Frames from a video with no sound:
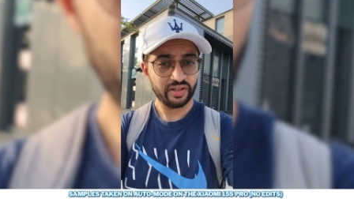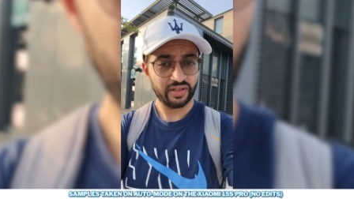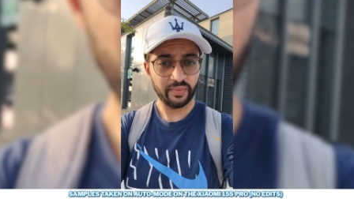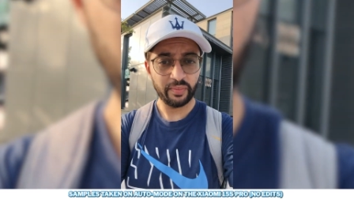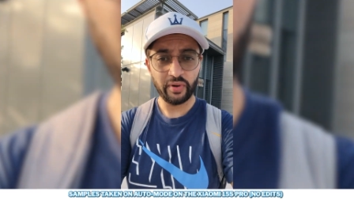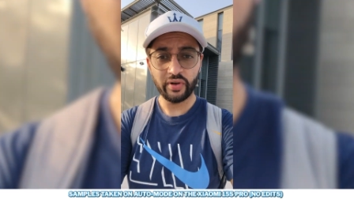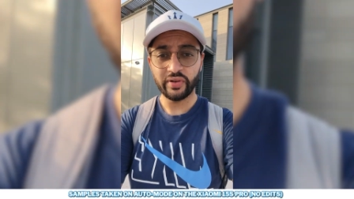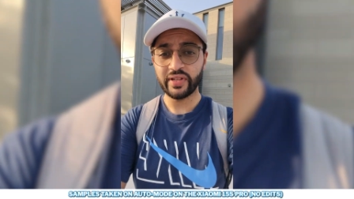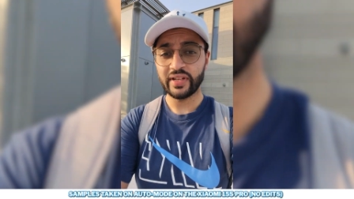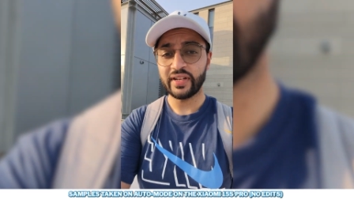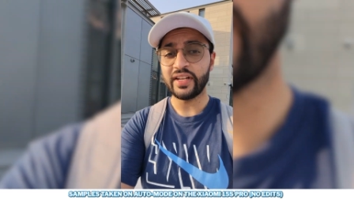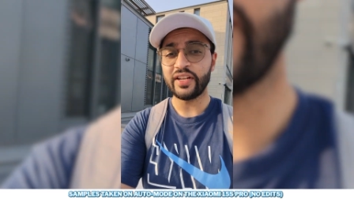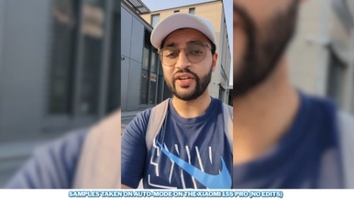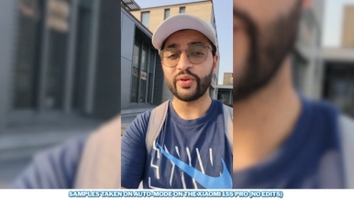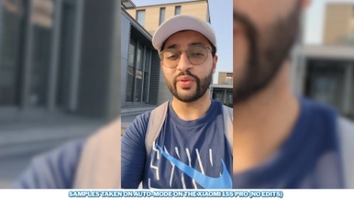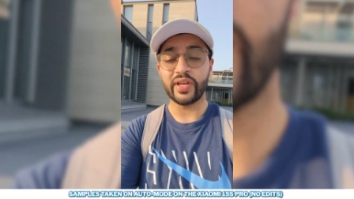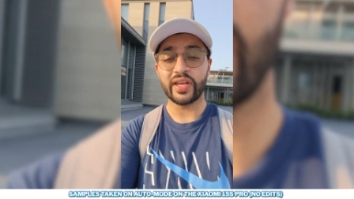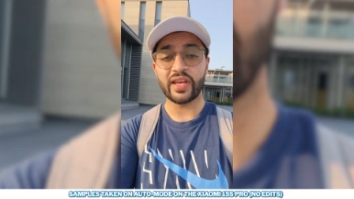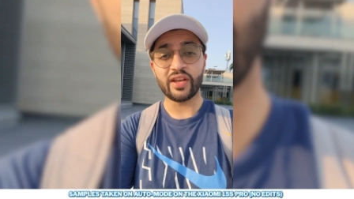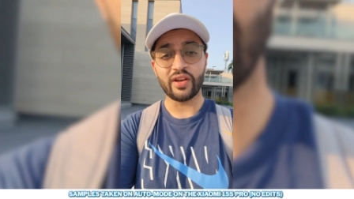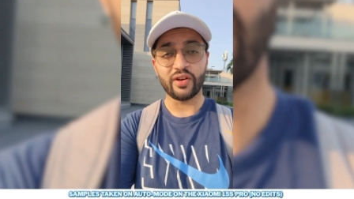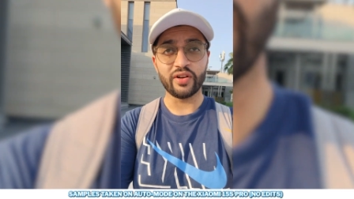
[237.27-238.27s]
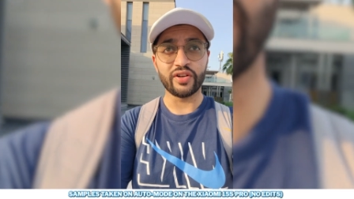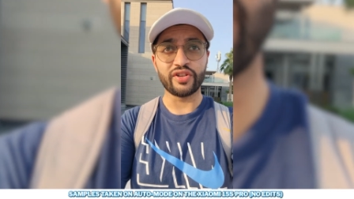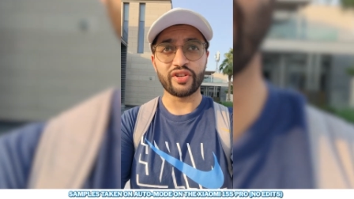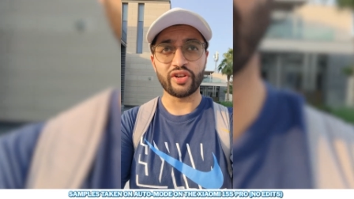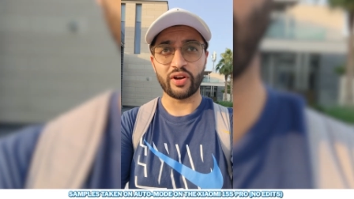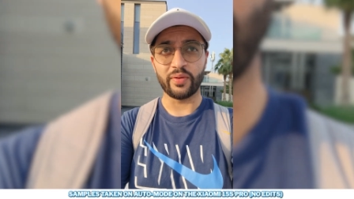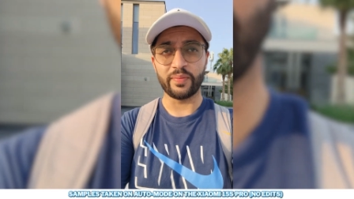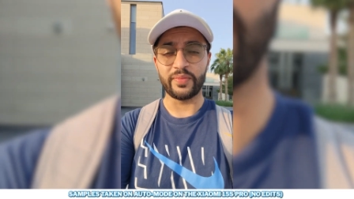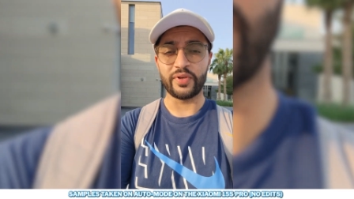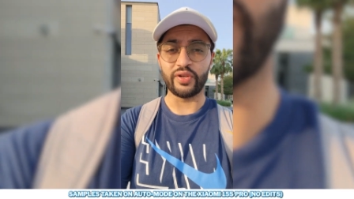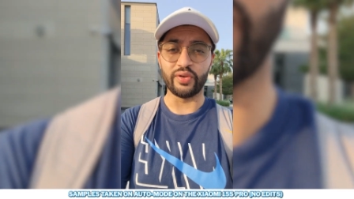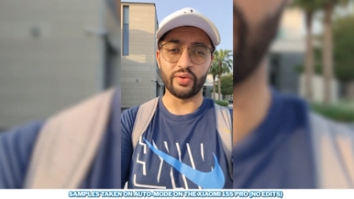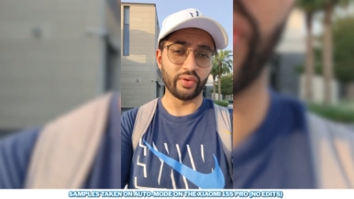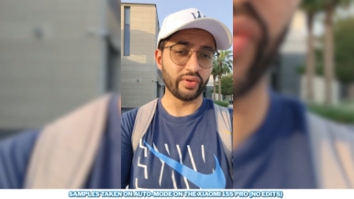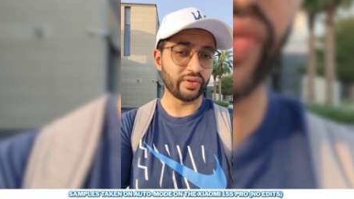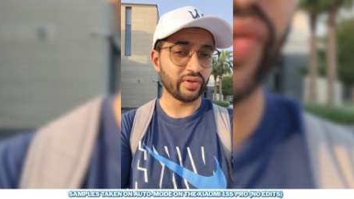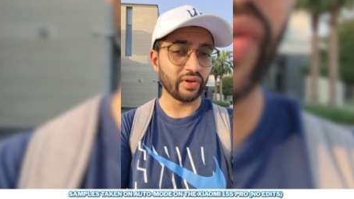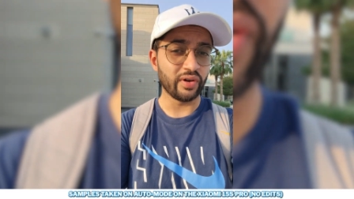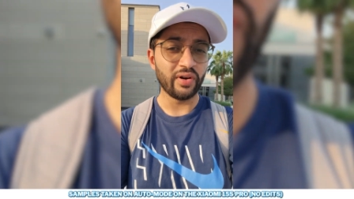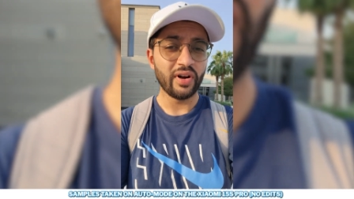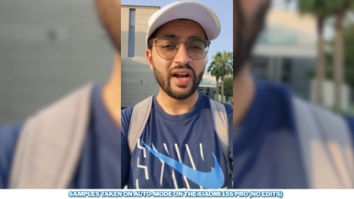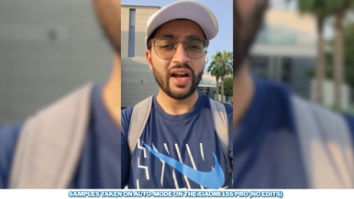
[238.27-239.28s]
supposedly doing a good job too,
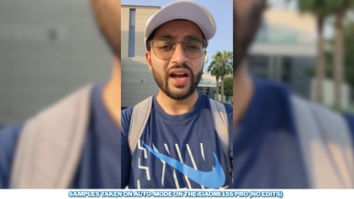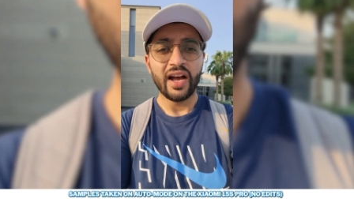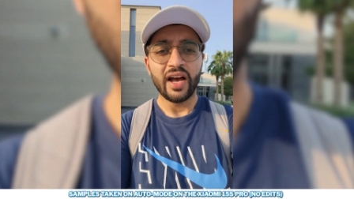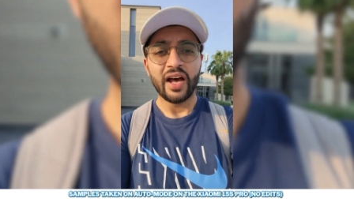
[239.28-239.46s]
so